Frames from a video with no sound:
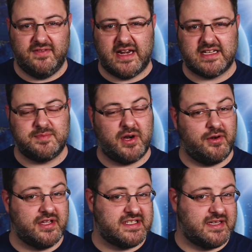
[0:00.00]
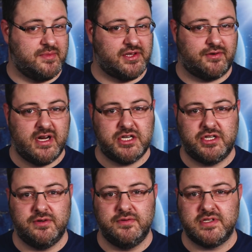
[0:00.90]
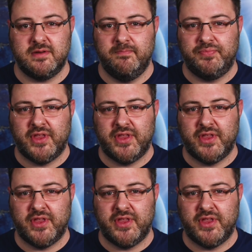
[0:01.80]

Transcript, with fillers: that experience similar issues.